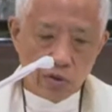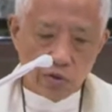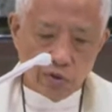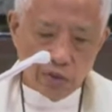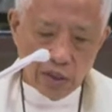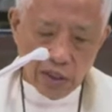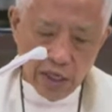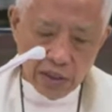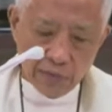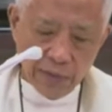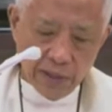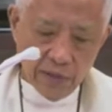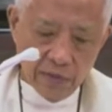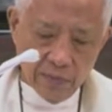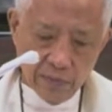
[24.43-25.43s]
So in the
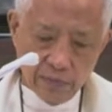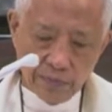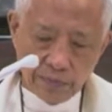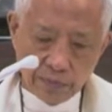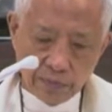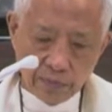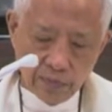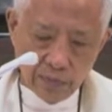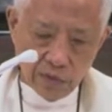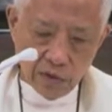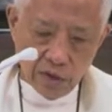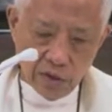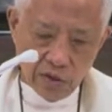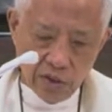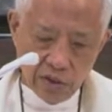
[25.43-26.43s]
gospel,
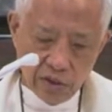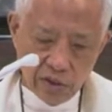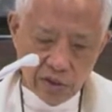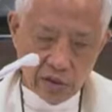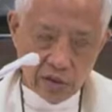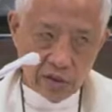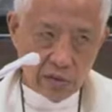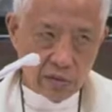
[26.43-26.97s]
Jesus